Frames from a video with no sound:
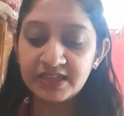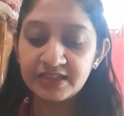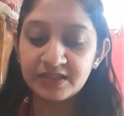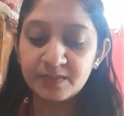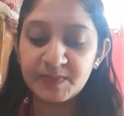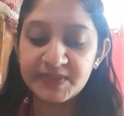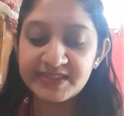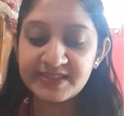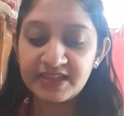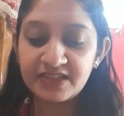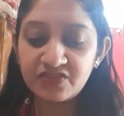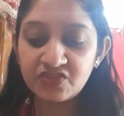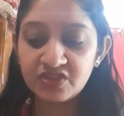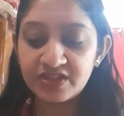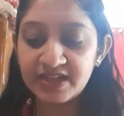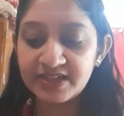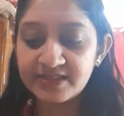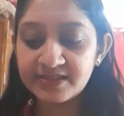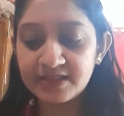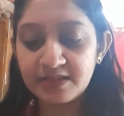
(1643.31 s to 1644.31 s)
the
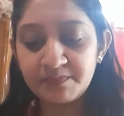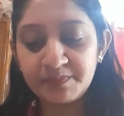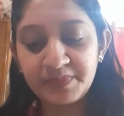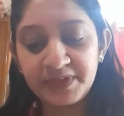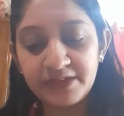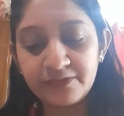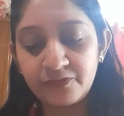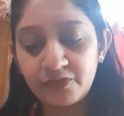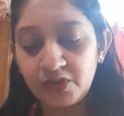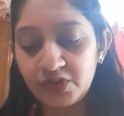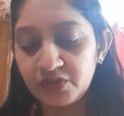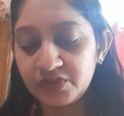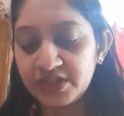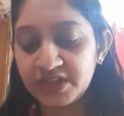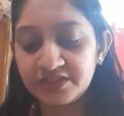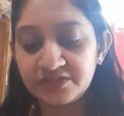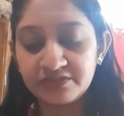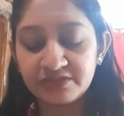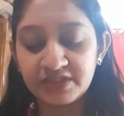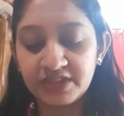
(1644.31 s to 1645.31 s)
messenger had simply followed
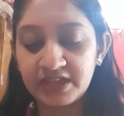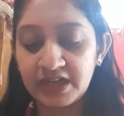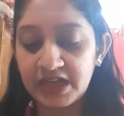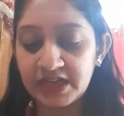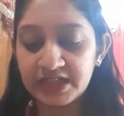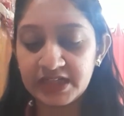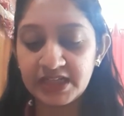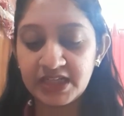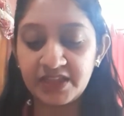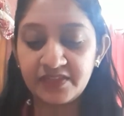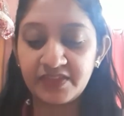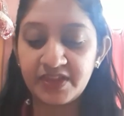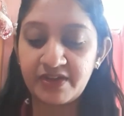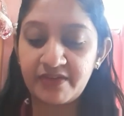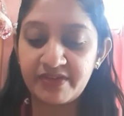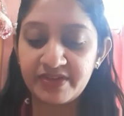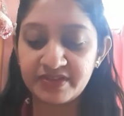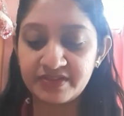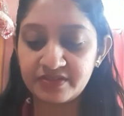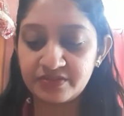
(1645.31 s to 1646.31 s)
her through the garden, and
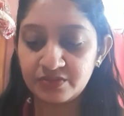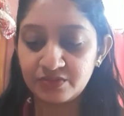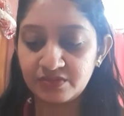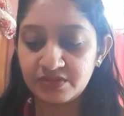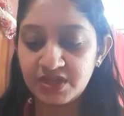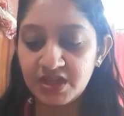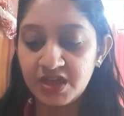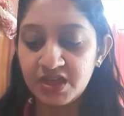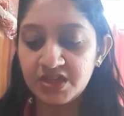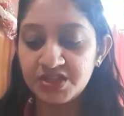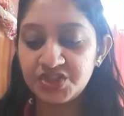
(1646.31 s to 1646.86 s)
there he stood.